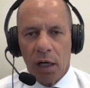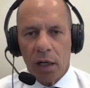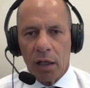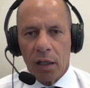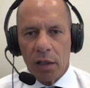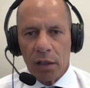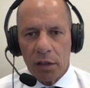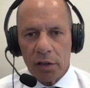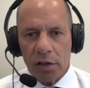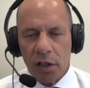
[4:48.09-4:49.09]
it
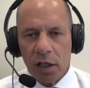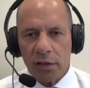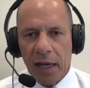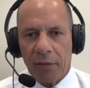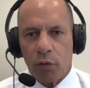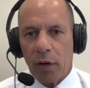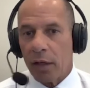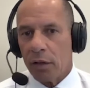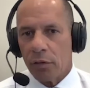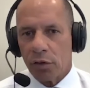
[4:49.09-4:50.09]
is uh, to have great
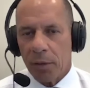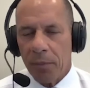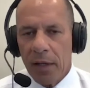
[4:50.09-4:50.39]
leadership,